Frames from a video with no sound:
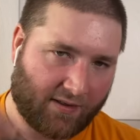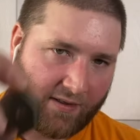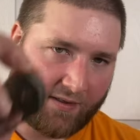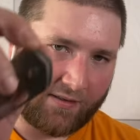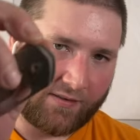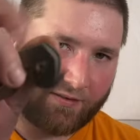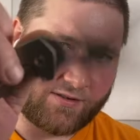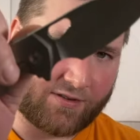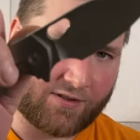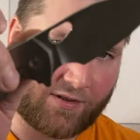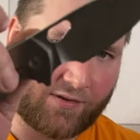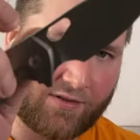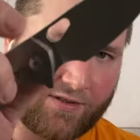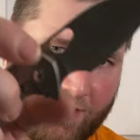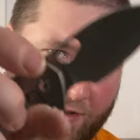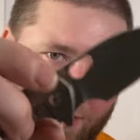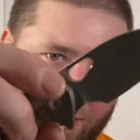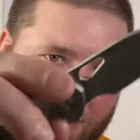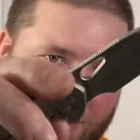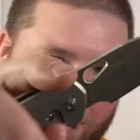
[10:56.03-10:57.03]
And so is
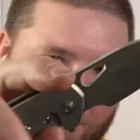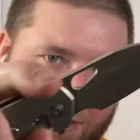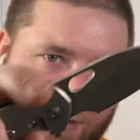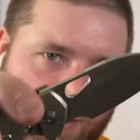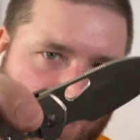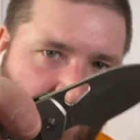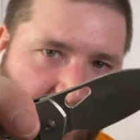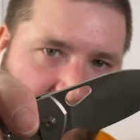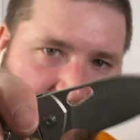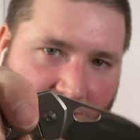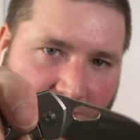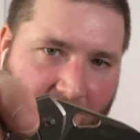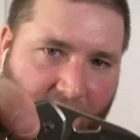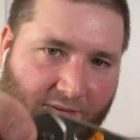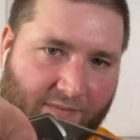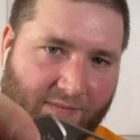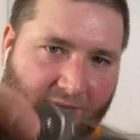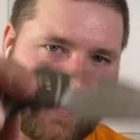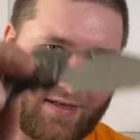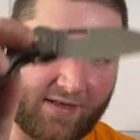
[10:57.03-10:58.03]
this. Oh,
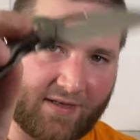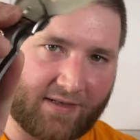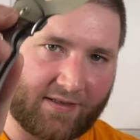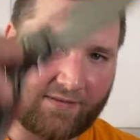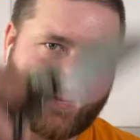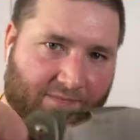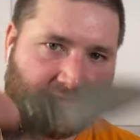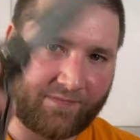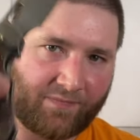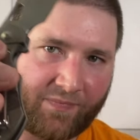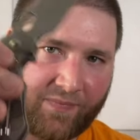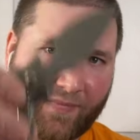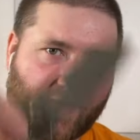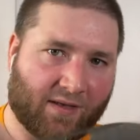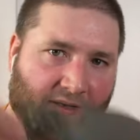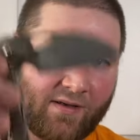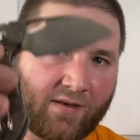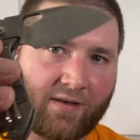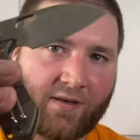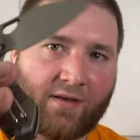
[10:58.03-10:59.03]
man.
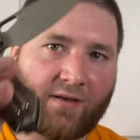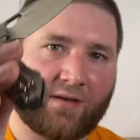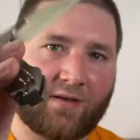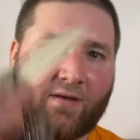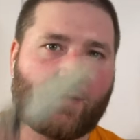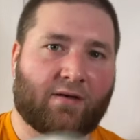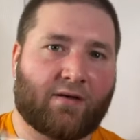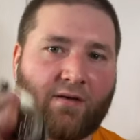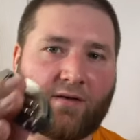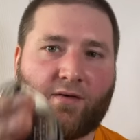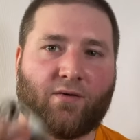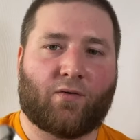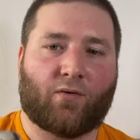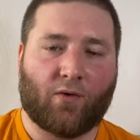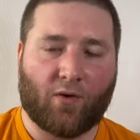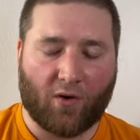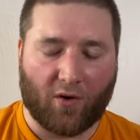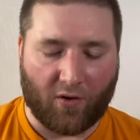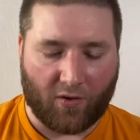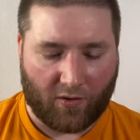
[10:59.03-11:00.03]

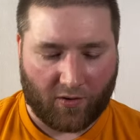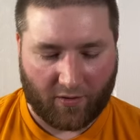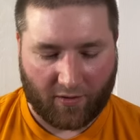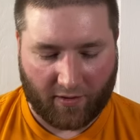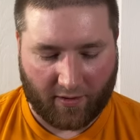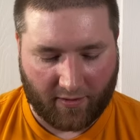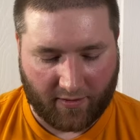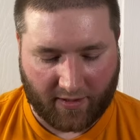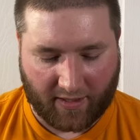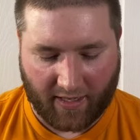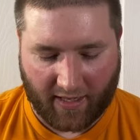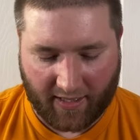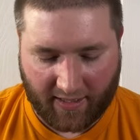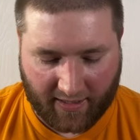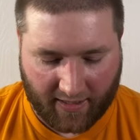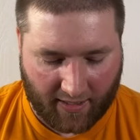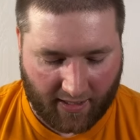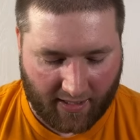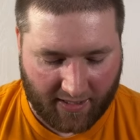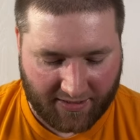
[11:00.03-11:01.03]
Woo! Okay,
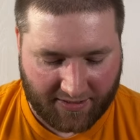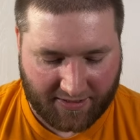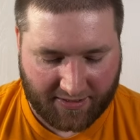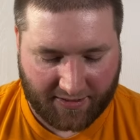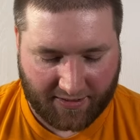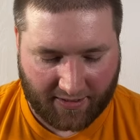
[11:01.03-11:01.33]
guys.